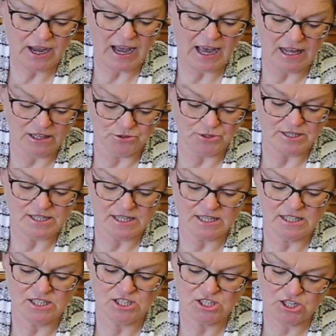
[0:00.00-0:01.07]
calories
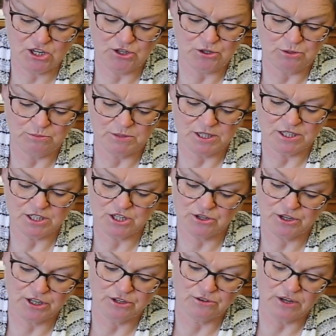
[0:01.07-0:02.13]
consumed
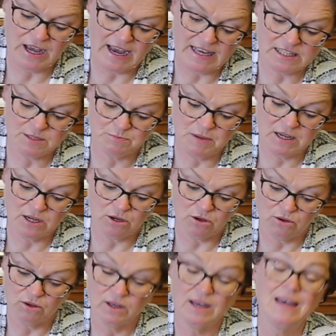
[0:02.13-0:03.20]
during your last
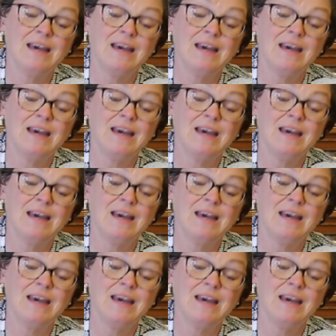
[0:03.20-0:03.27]
meal